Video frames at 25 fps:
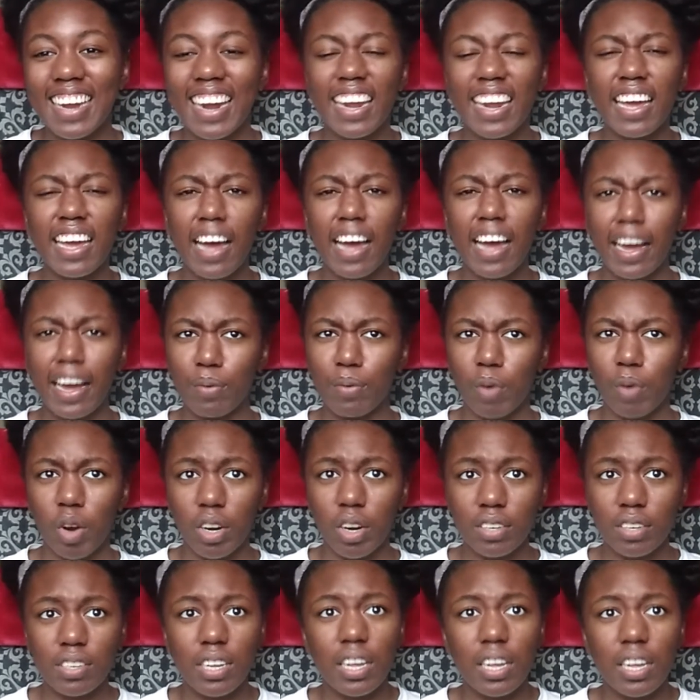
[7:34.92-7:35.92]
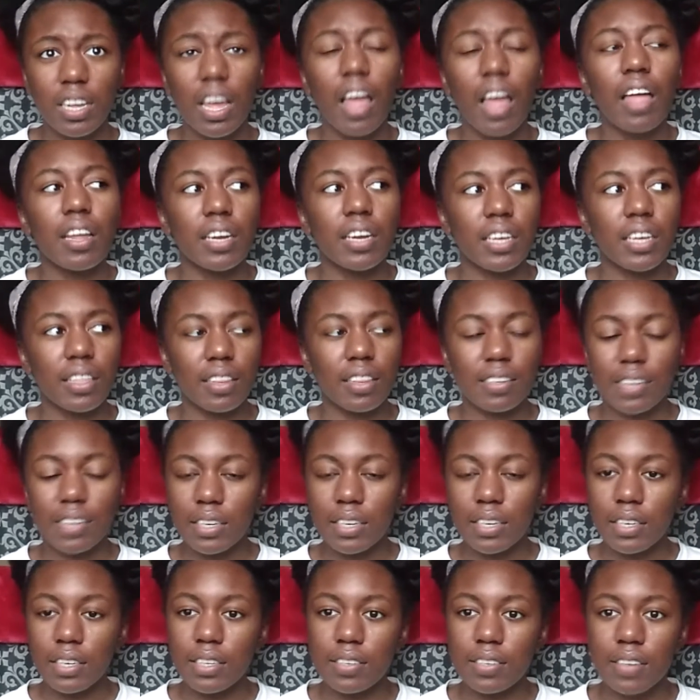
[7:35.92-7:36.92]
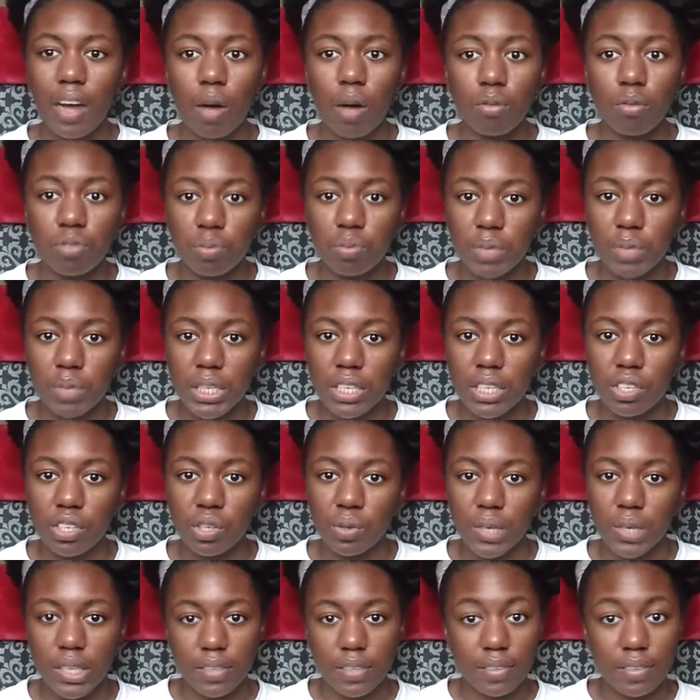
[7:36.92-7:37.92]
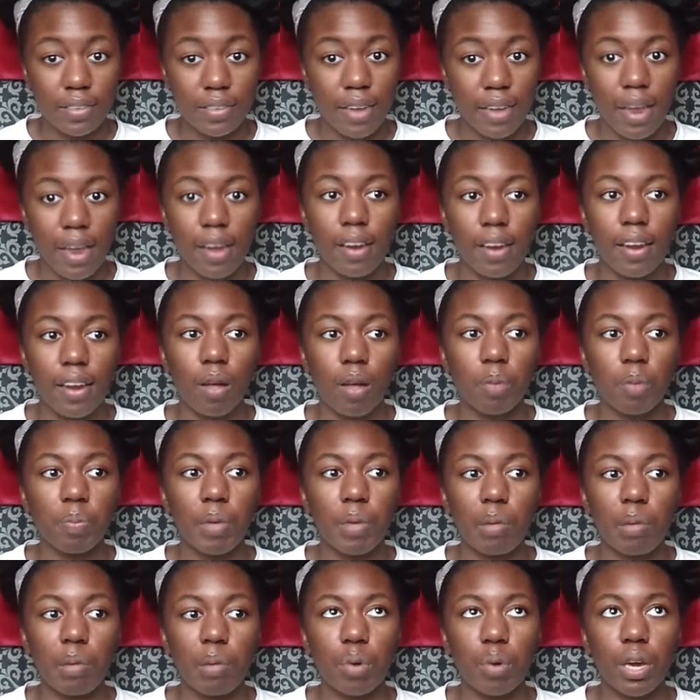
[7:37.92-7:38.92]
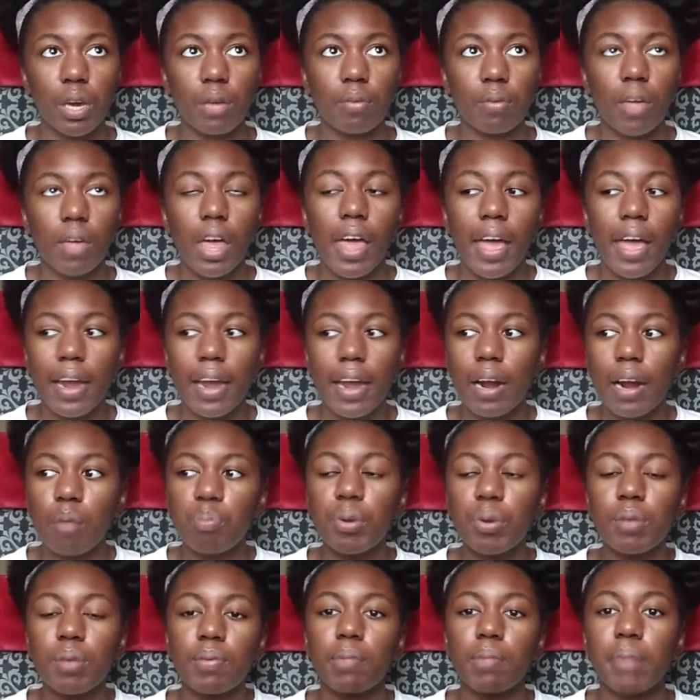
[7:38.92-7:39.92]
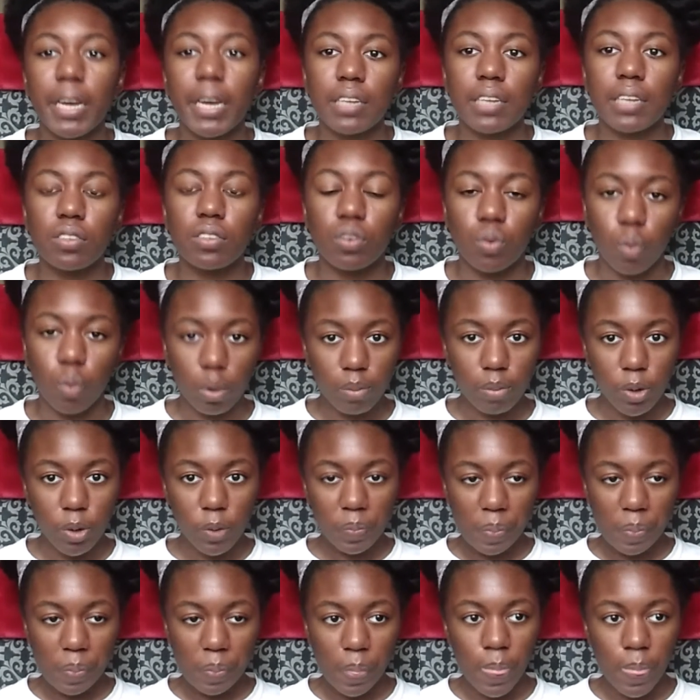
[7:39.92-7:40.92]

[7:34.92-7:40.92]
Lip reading: And it kind of worked. Like, the techniques helped me to an extent. It helped bring me back to normal.